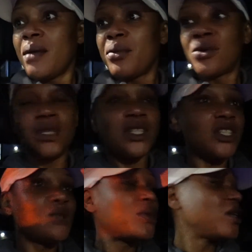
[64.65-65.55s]
because I
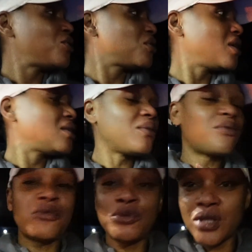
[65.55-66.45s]
just wanted to get some
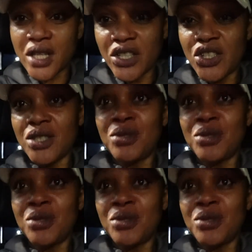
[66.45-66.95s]
footage.